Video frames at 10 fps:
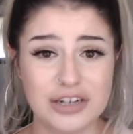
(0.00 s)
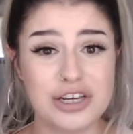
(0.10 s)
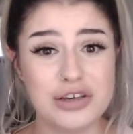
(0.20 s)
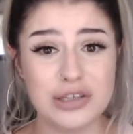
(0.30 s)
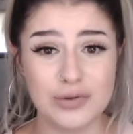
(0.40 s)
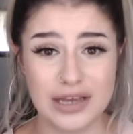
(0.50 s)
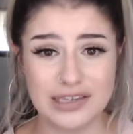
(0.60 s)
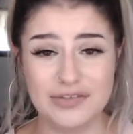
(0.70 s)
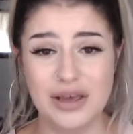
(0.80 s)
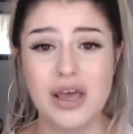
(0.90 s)
use the rest
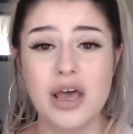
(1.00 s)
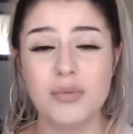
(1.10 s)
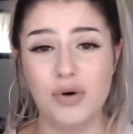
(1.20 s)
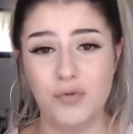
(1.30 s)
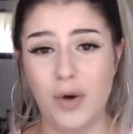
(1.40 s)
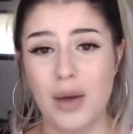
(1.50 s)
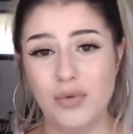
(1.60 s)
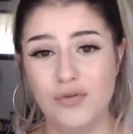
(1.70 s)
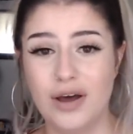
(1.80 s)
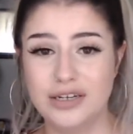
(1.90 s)
of it before I
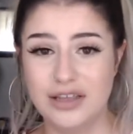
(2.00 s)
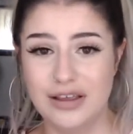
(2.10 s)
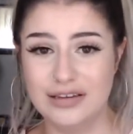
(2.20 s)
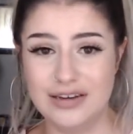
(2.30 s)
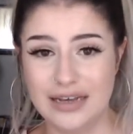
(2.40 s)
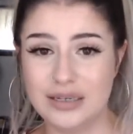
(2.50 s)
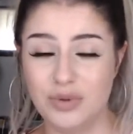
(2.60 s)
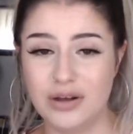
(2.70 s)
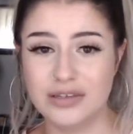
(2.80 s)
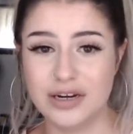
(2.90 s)
move on to this next
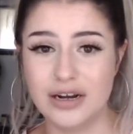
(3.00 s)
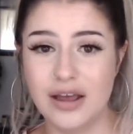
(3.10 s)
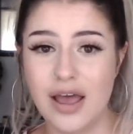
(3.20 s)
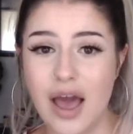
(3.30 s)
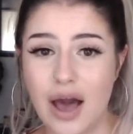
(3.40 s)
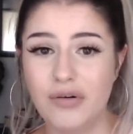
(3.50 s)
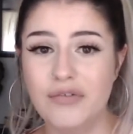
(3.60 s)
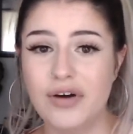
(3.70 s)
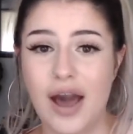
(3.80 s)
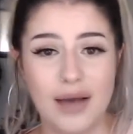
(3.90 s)
bronzer.
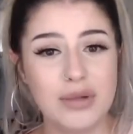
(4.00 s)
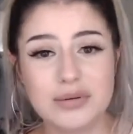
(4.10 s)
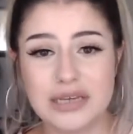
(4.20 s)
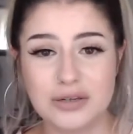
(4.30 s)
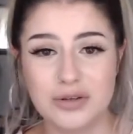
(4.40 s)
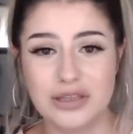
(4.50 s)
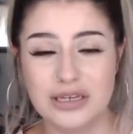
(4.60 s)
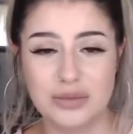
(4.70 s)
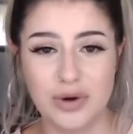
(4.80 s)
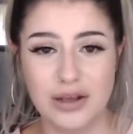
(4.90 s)
However, I'm obsessed with
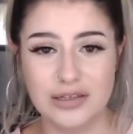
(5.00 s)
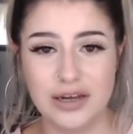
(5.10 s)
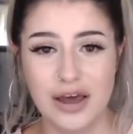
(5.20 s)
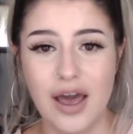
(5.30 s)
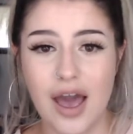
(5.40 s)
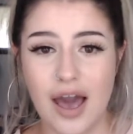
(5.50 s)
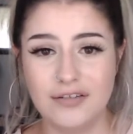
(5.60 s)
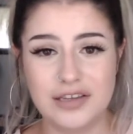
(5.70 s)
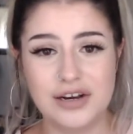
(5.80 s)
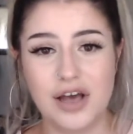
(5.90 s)
this bronzer. I've
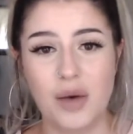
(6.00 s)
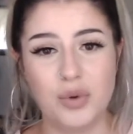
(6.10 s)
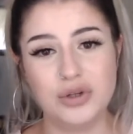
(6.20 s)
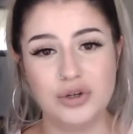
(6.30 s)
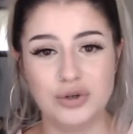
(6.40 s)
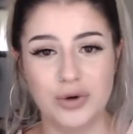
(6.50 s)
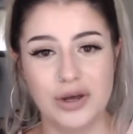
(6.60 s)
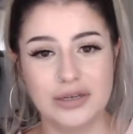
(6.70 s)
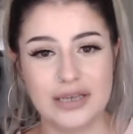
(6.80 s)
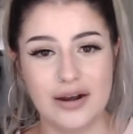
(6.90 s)
seen a couple
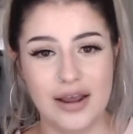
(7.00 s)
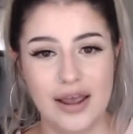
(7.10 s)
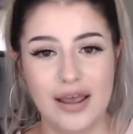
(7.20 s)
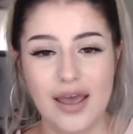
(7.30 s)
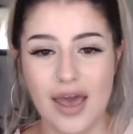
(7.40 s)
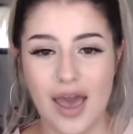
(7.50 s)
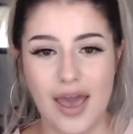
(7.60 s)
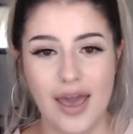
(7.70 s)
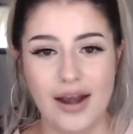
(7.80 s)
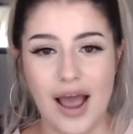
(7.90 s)
tutorials on it,
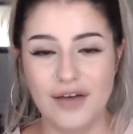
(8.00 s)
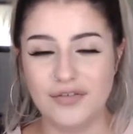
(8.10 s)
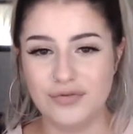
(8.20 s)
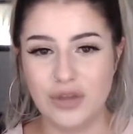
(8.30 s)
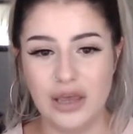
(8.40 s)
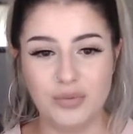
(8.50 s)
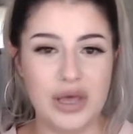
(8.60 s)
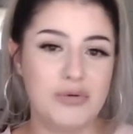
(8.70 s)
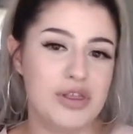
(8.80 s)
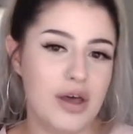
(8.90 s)
and I've like
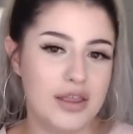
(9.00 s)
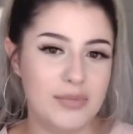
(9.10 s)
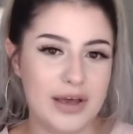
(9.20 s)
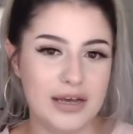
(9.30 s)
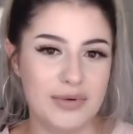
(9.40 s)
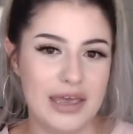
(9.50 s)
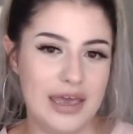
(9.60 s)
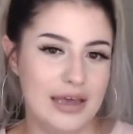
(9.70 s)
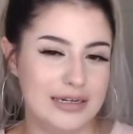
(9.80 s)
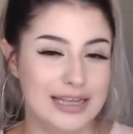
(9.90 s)
played with it on the back of my
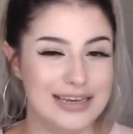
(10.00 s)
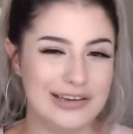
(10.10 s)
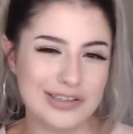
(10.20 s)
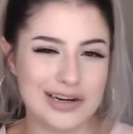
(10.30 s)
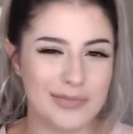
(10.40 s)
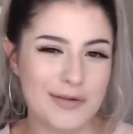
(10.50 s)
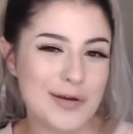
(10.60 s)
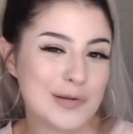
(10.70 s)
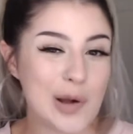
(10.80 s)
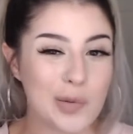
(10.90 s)
hand and like used it on my
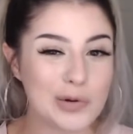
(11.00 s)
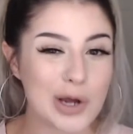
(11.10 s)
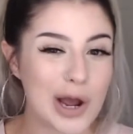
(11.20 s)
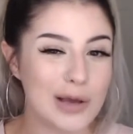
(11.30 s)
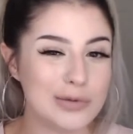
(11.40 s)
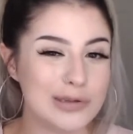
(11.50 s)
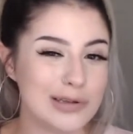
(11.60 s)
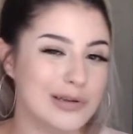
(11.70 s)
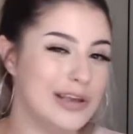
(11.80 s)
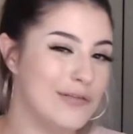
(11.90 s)
face a couple times,
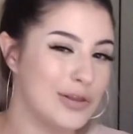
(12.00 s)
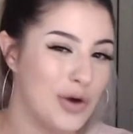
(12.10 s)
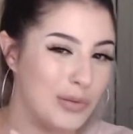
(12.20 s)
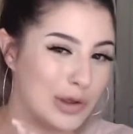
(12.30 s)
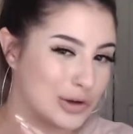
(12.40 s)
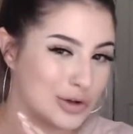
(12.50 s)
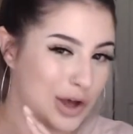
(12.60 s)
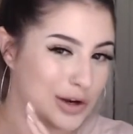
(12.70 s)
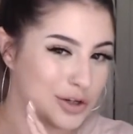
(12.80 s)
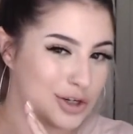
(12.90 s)
even though I'm like
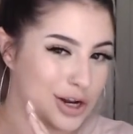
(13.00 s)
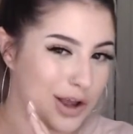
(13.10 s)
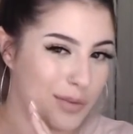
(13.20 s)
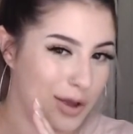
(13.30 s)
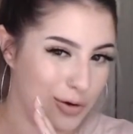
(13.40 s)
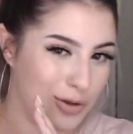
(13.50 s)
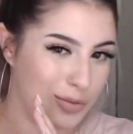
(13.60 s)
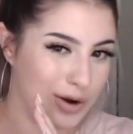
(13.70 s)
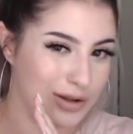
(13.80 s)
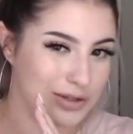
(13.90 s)
kind of cheating on my Hoola
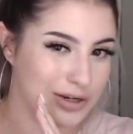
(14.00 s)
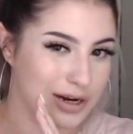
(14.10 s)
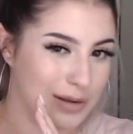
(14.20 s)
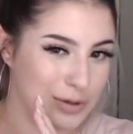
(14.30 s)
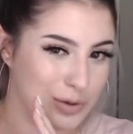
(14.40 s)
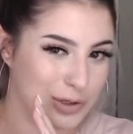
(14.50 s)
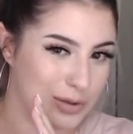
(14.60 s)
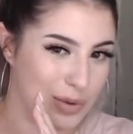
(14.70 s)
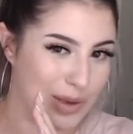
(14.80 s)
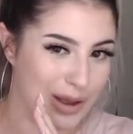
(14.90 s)
bronzer and I'm supposed to
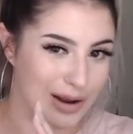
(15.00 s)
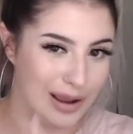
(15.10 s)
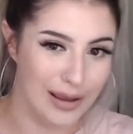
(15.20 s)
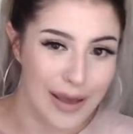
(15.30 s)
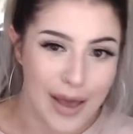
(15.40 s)
be panning it.